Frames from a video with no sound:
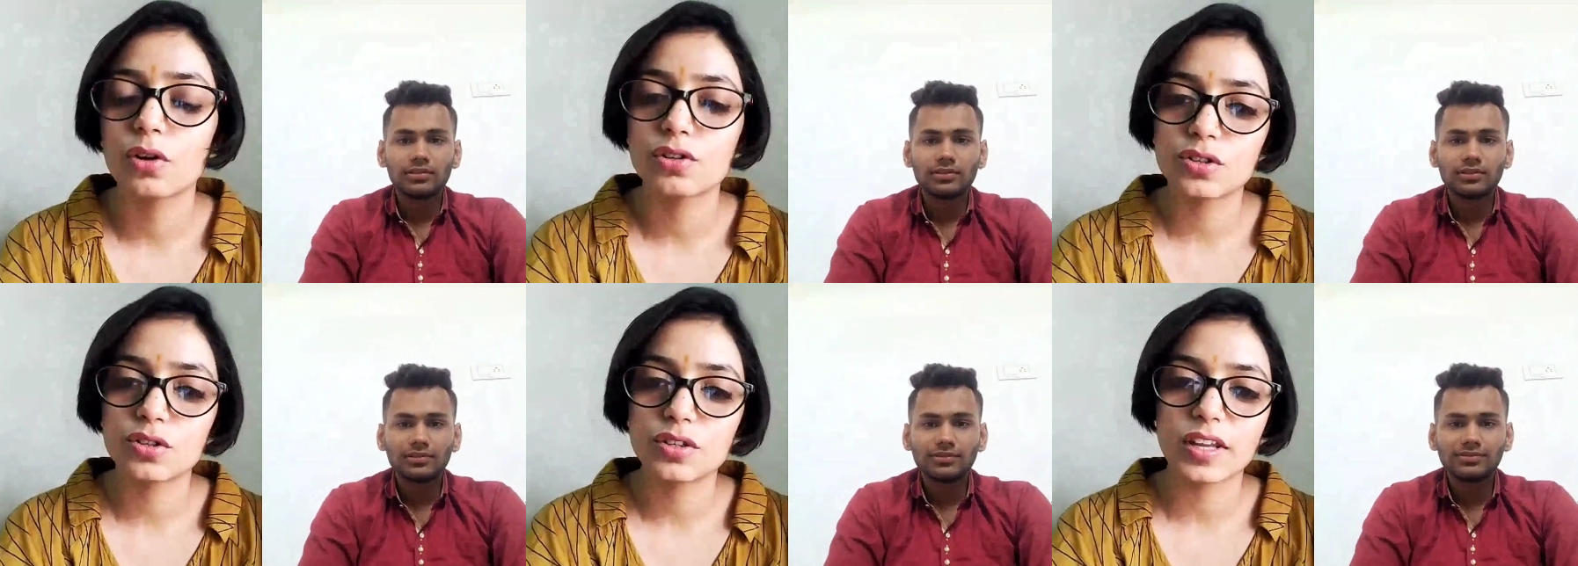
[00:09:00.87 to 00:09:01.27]

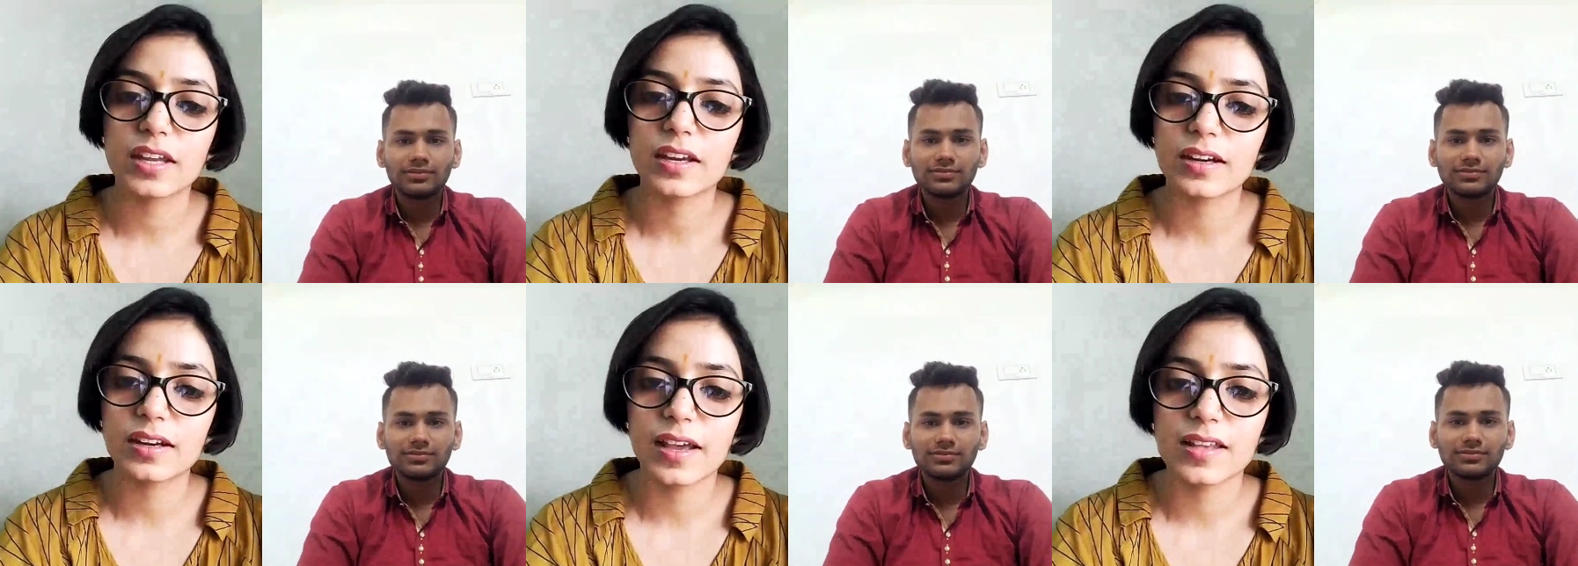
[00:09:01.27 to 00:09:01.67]
Speaker 1: also
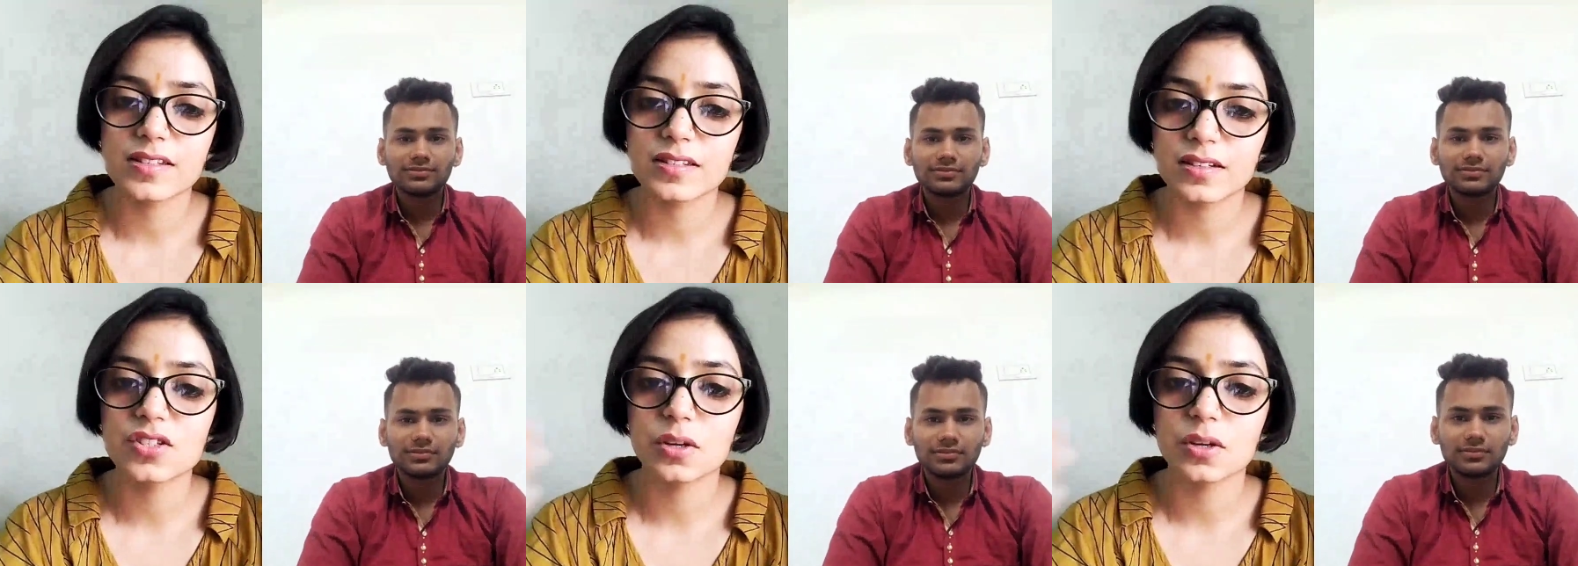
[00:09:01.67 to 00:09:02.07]
take it
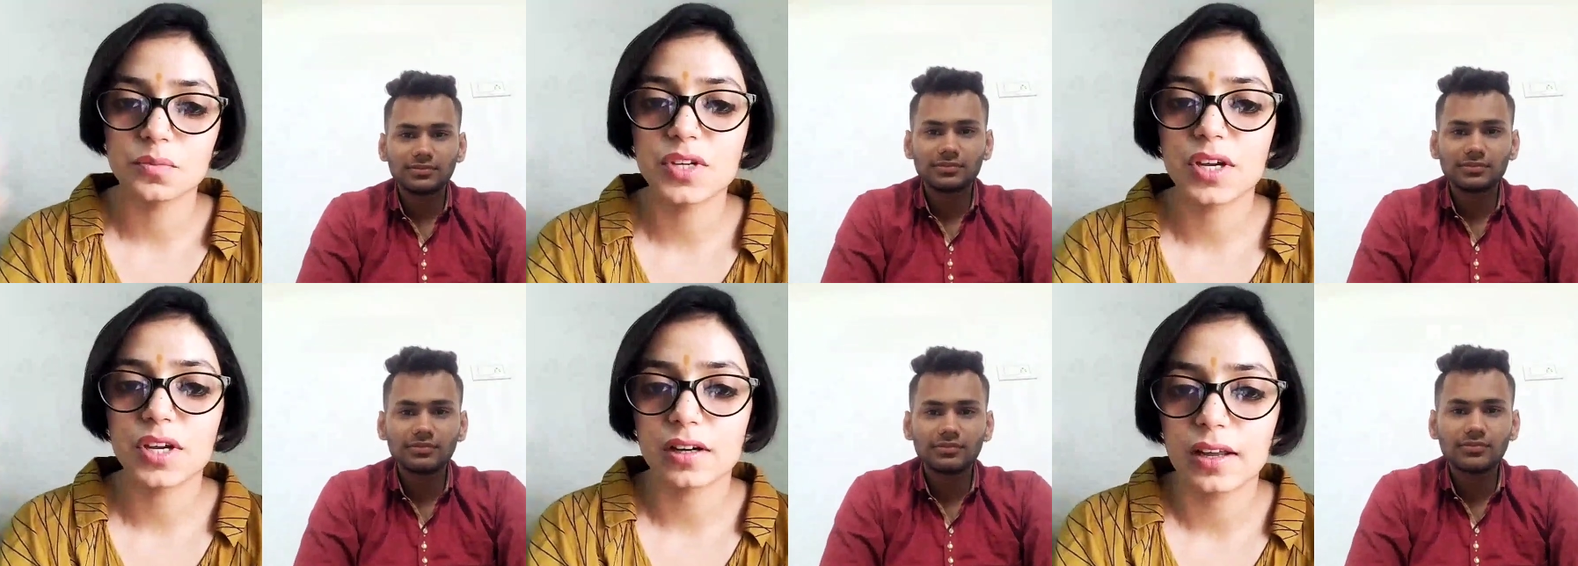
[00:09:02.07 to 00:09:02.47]
as a
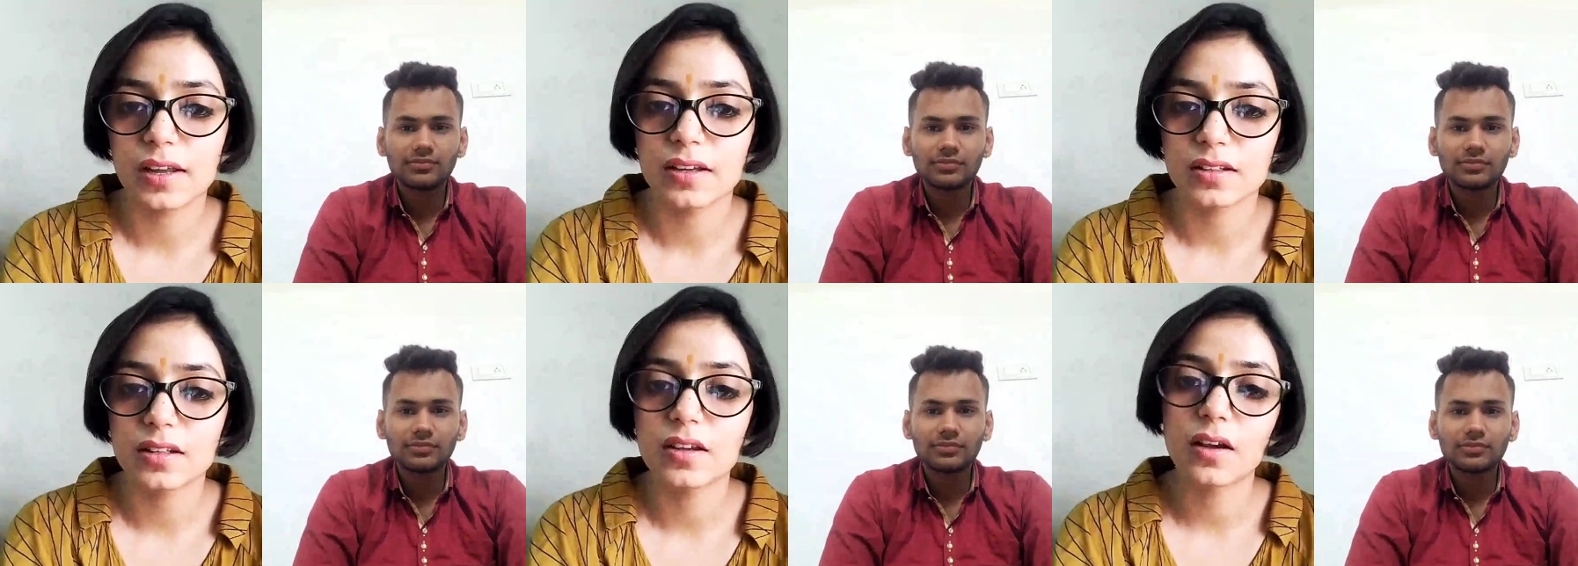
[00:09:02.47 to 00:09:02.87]

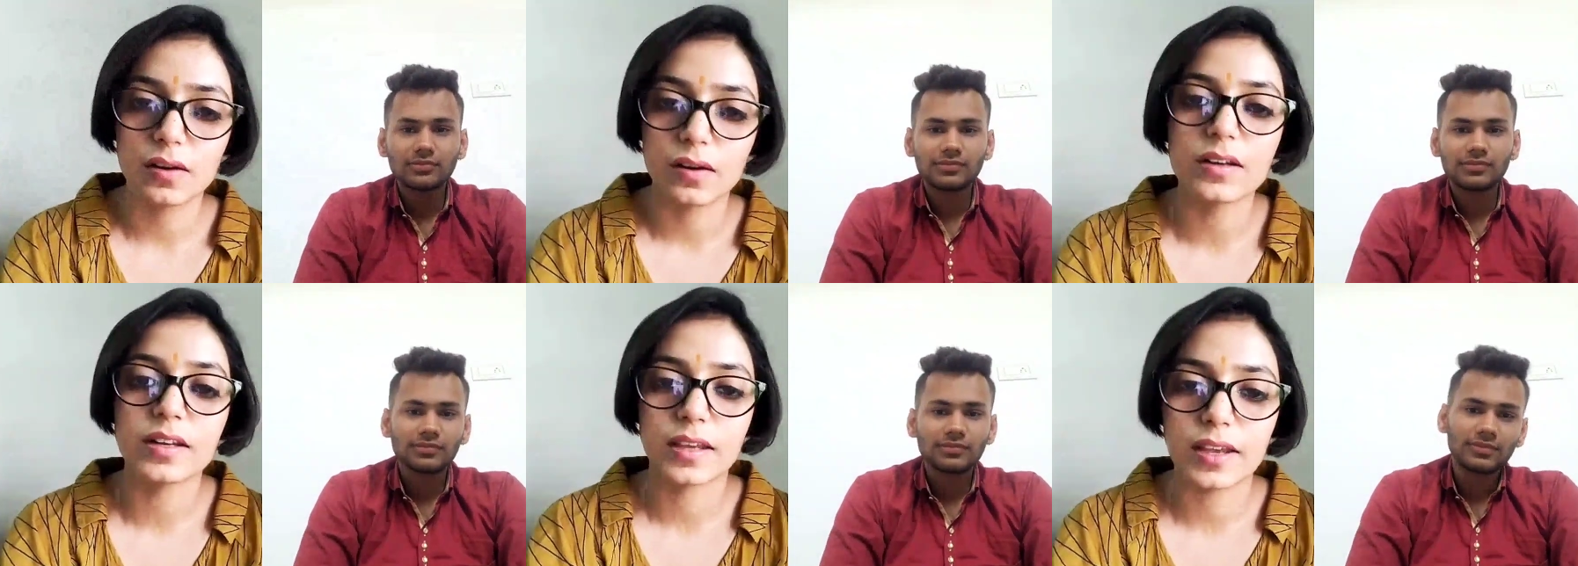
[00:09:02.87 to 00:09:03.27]
subject, like
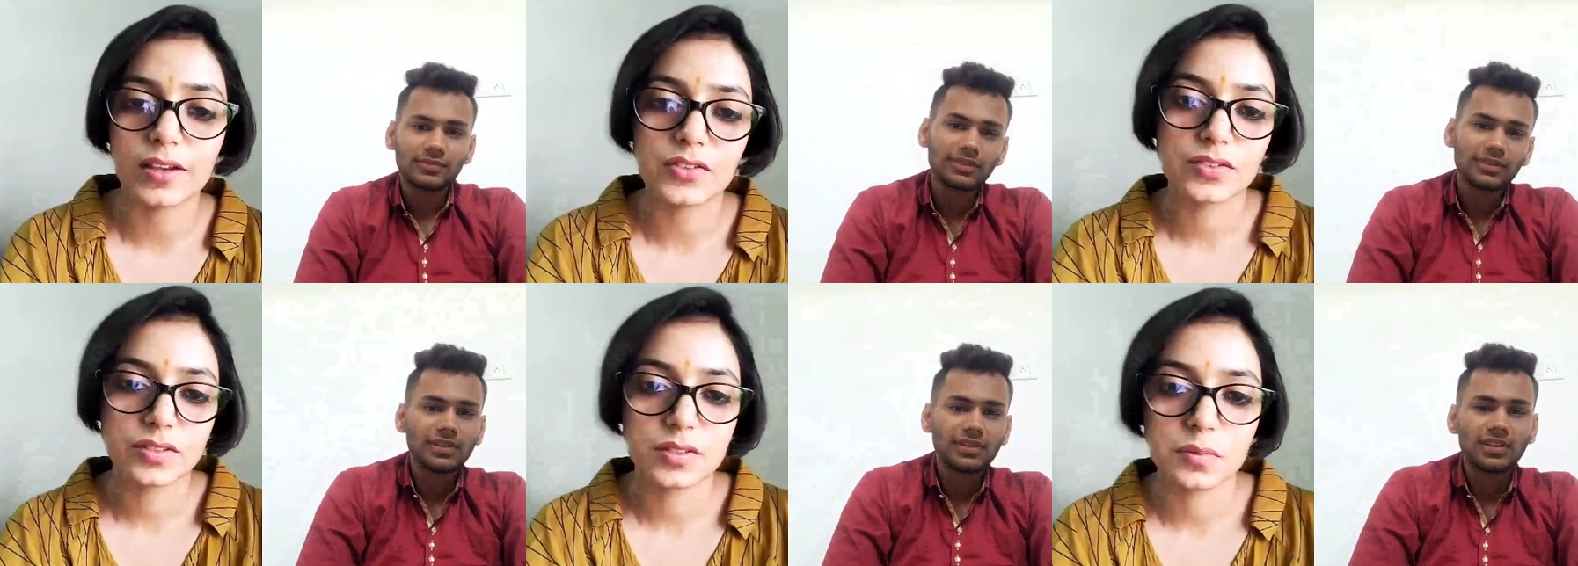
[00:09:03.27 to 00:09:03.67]
they are
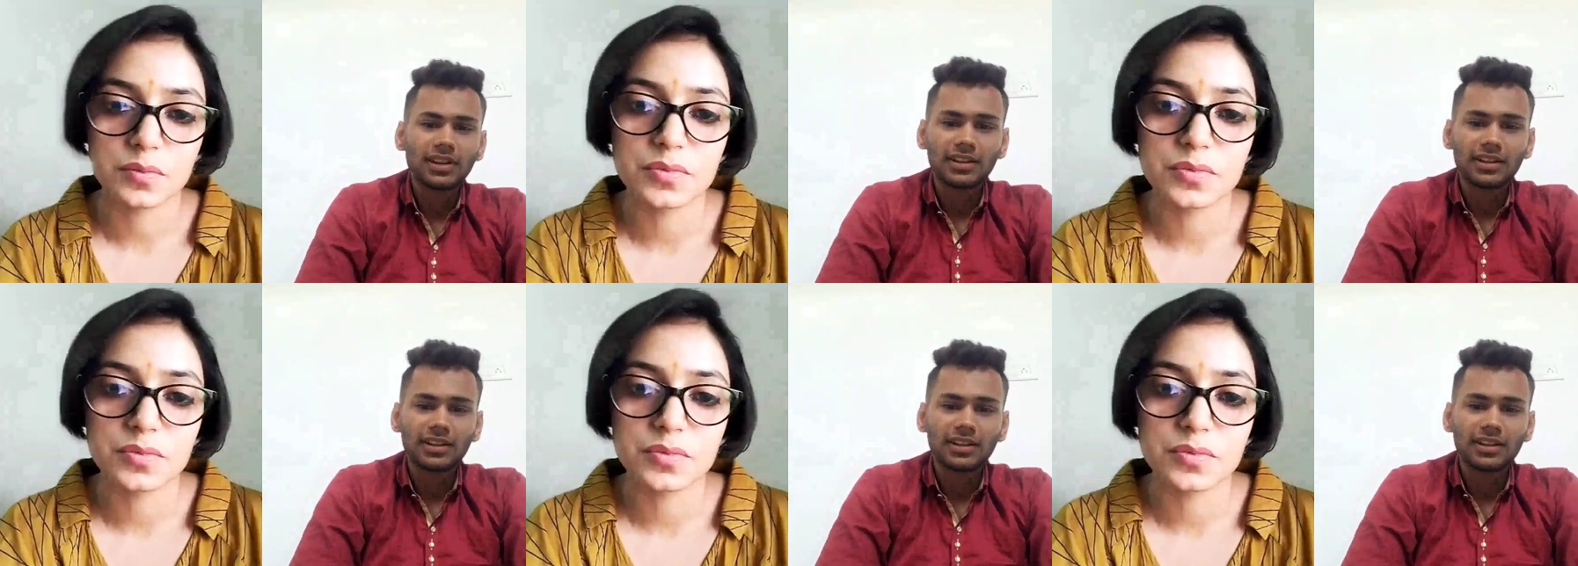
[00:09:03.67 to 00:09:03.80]
learning as a